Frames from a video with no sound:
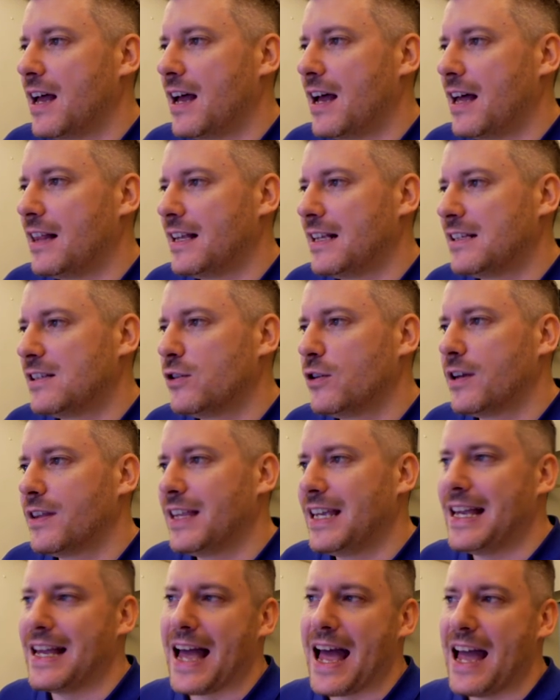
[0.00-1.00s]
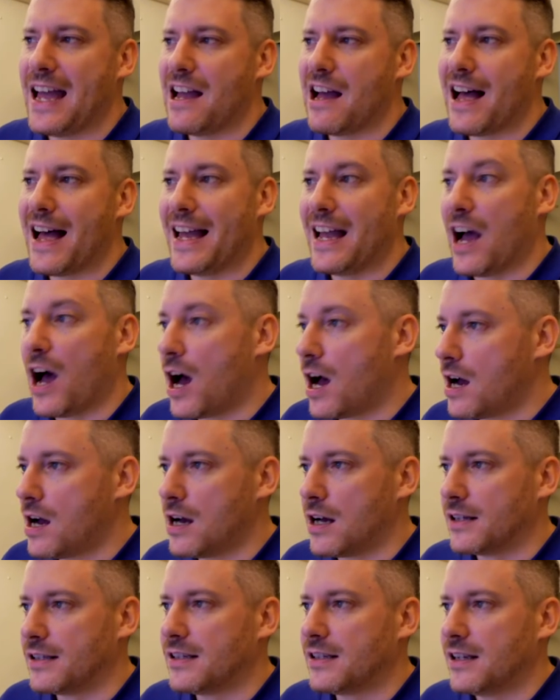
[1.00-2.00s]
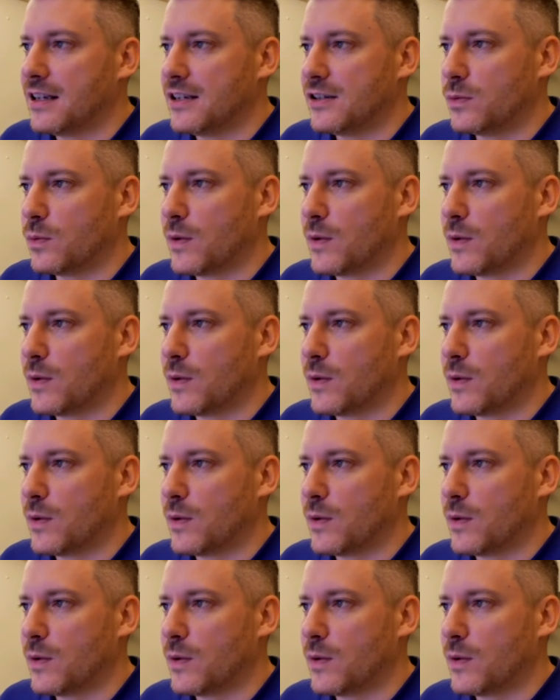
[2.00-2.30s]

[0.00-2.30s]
uh, let's look at the AI art as